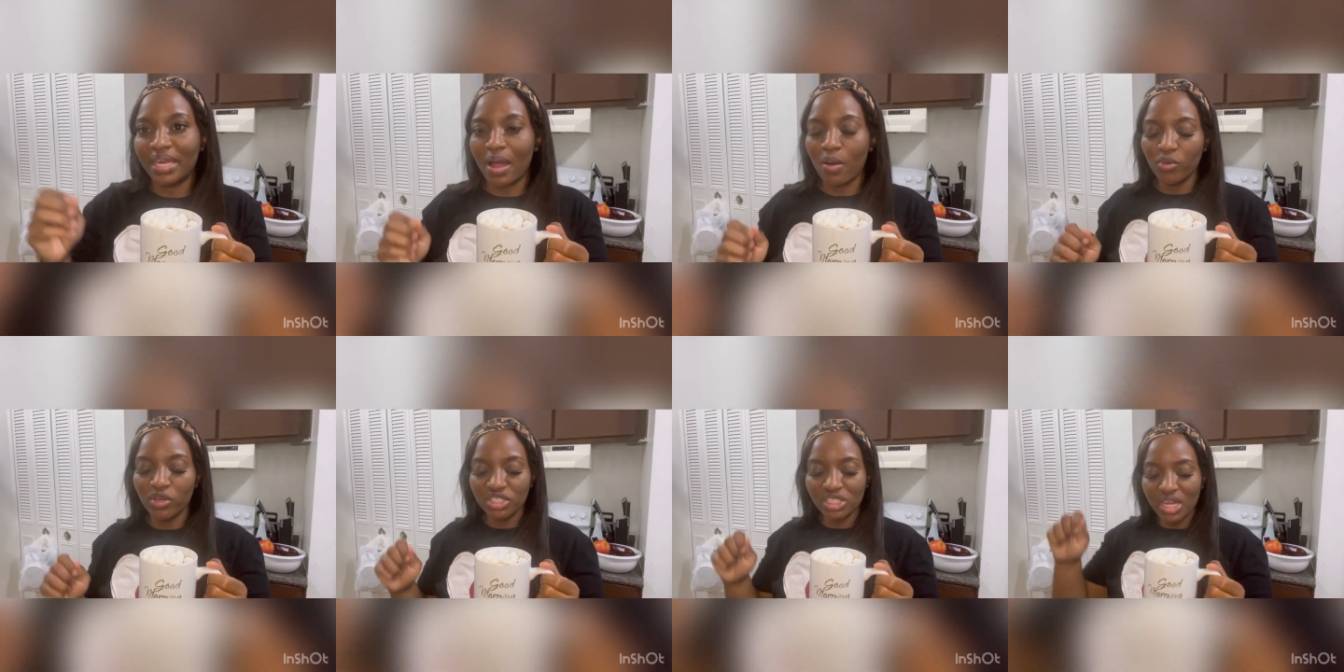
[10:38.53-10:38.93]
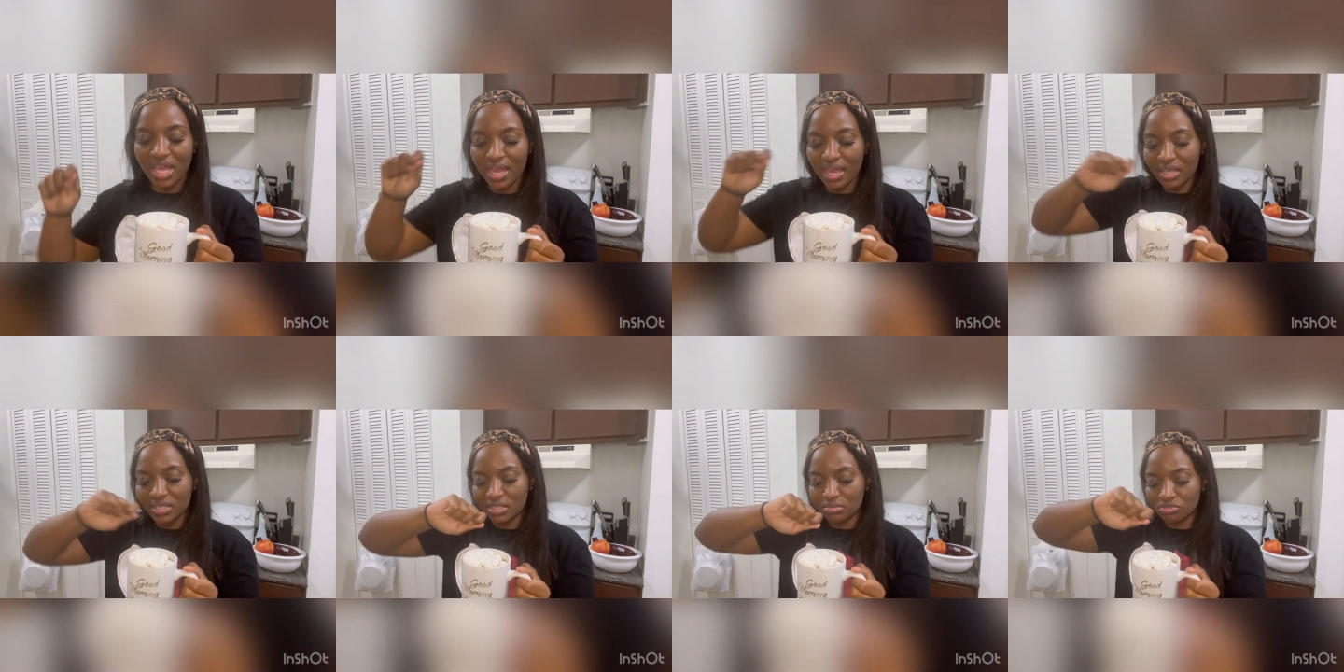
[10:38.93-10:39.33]
I wish I
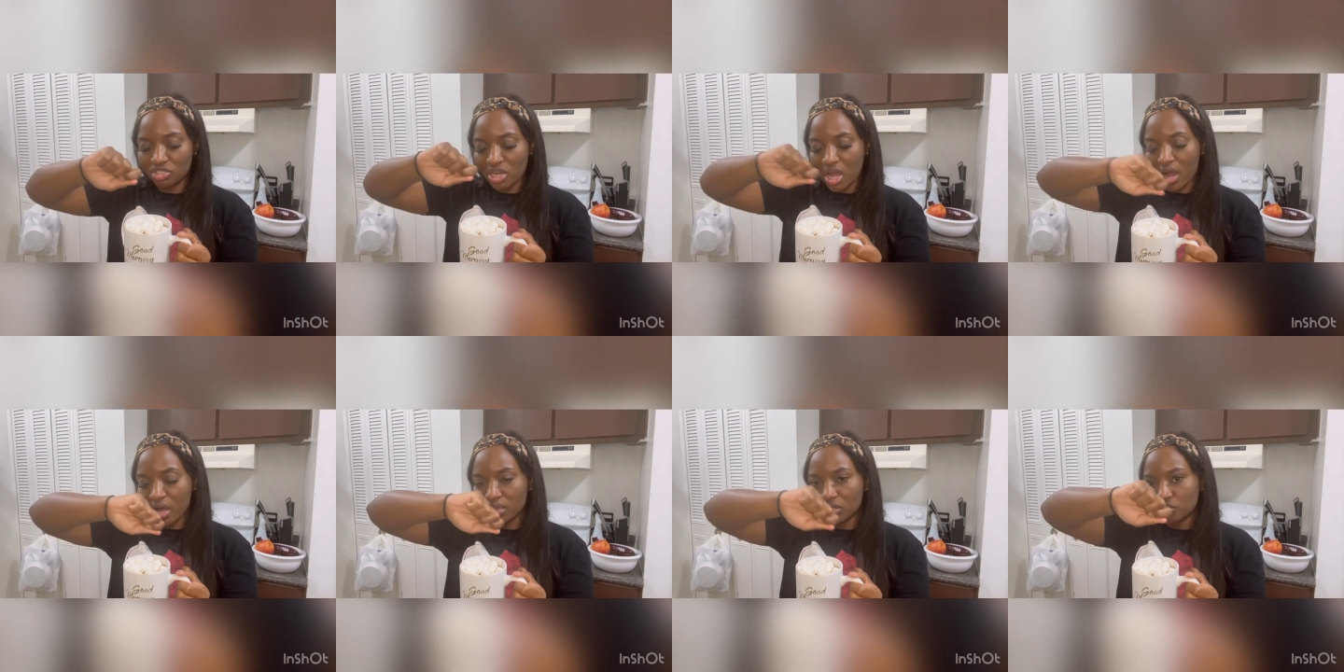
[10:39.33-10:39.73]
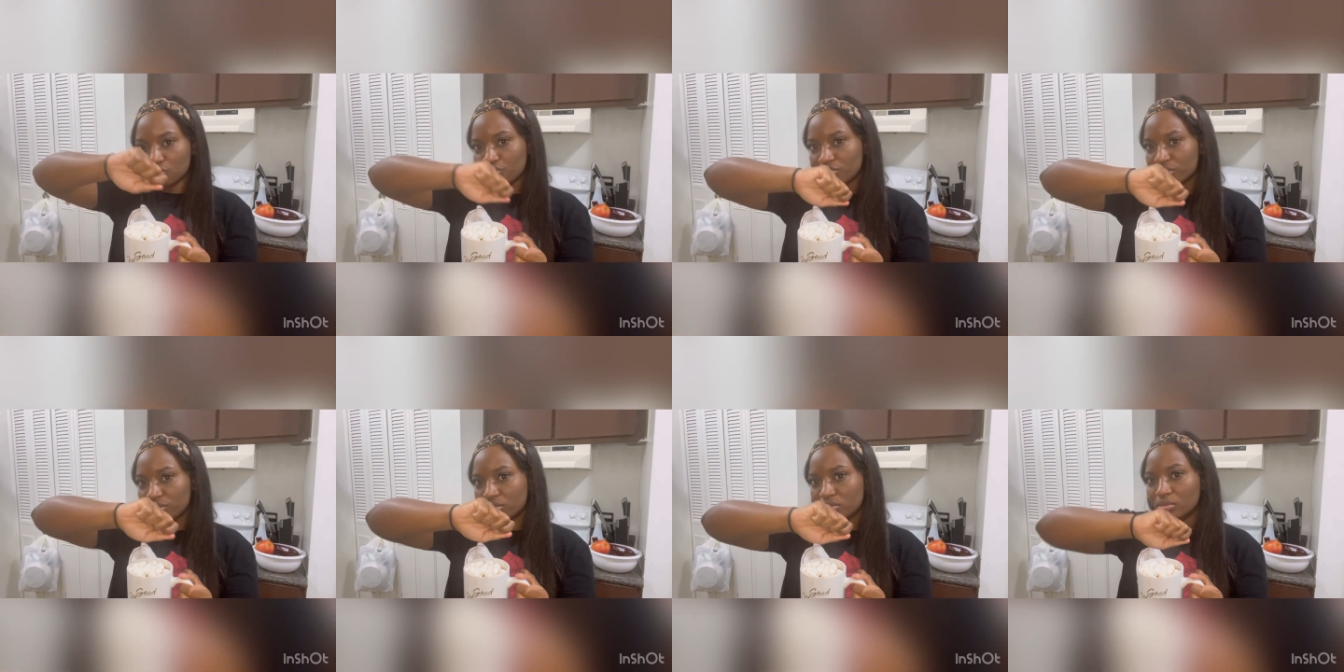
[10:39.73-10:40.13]
had some chocolate
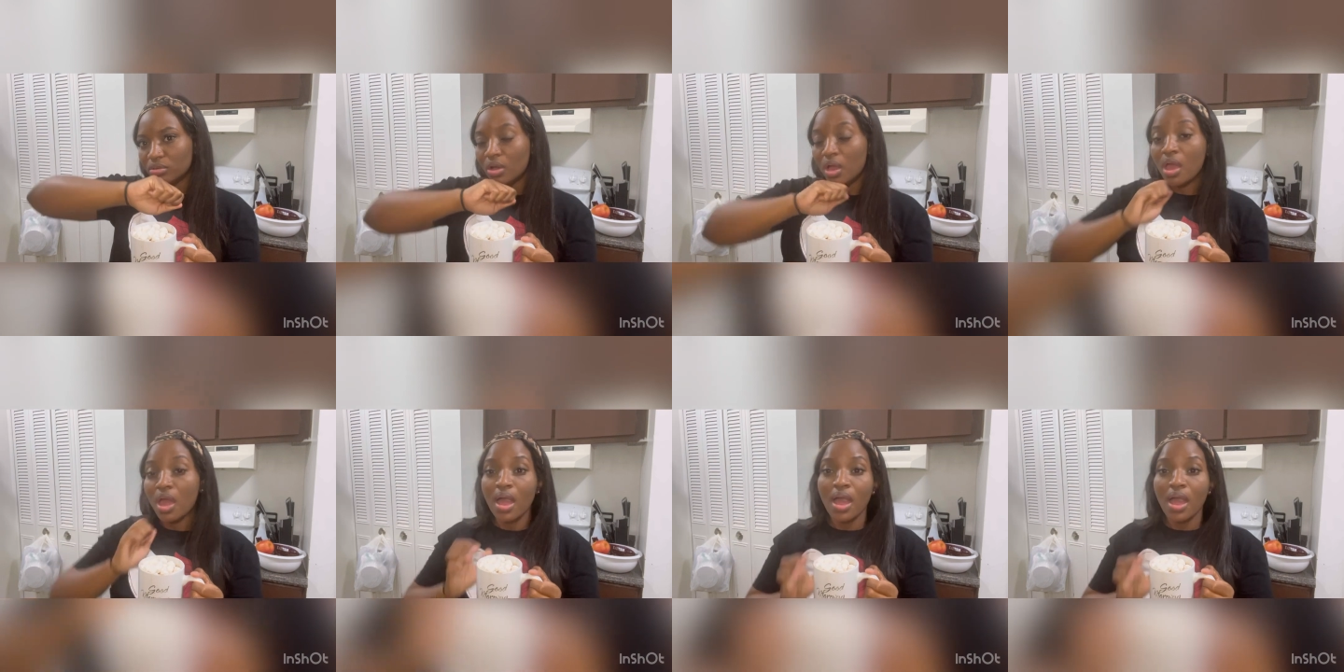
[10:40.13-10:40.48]
drizzle.